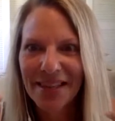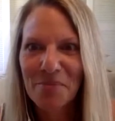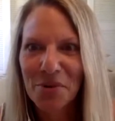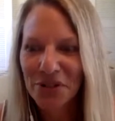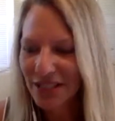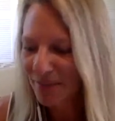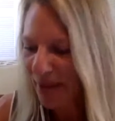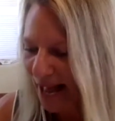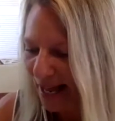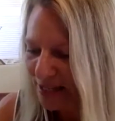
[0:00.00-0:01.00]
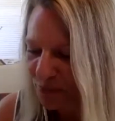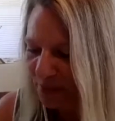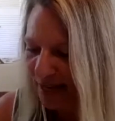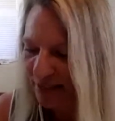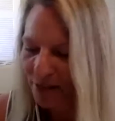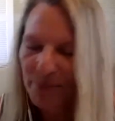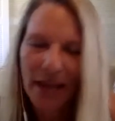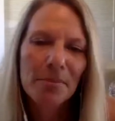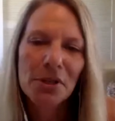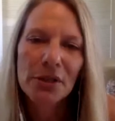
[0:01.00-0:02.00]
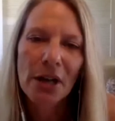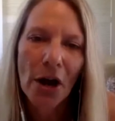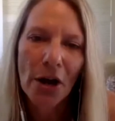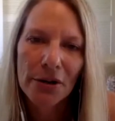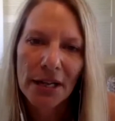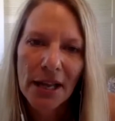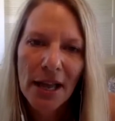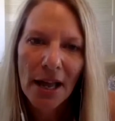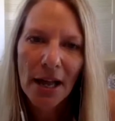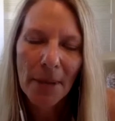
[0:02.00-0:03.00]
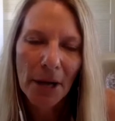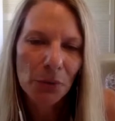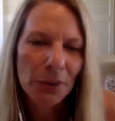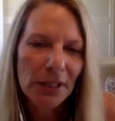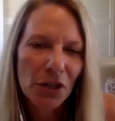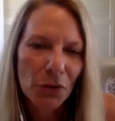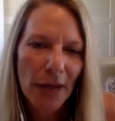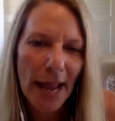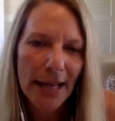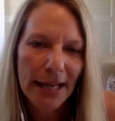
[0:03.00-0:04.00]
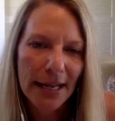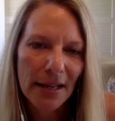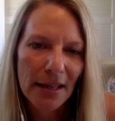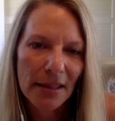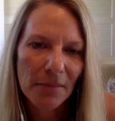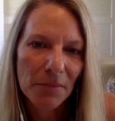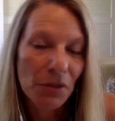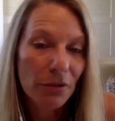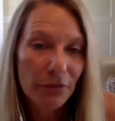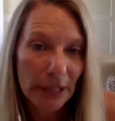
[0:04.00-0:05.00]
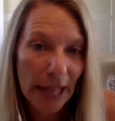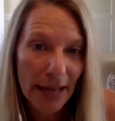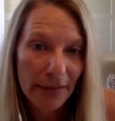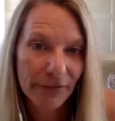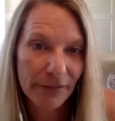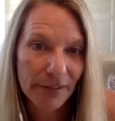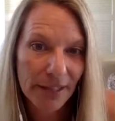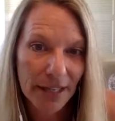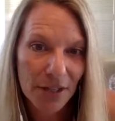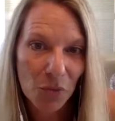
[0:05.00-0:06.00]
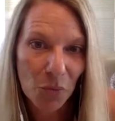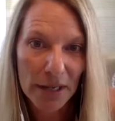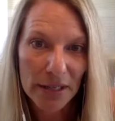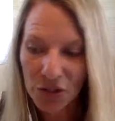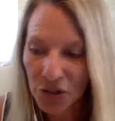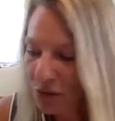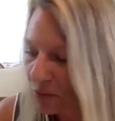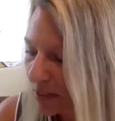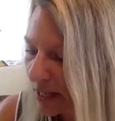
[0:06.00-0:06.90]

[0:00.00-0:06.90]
burst into my eyes when I held up that beauty card about really creating the beautiful life that you want to